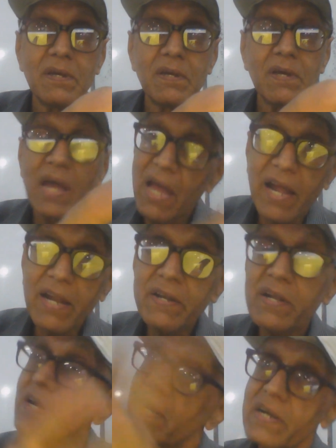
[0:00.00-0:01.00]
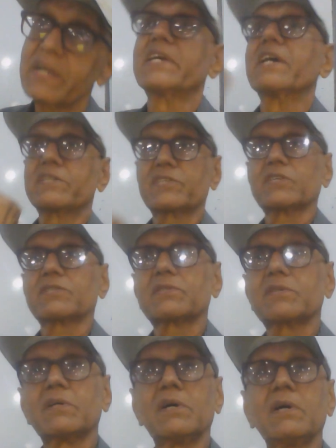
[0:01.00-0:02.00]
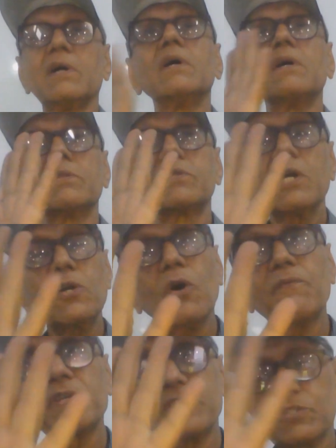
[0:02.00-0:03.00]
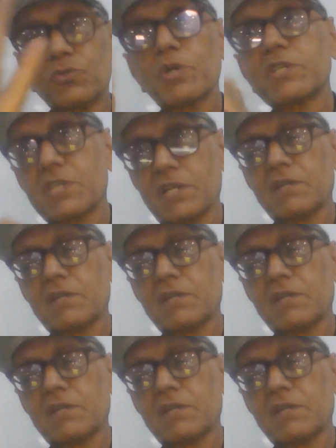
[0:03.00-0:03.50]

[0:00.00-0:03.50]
and DSS. Think of a situation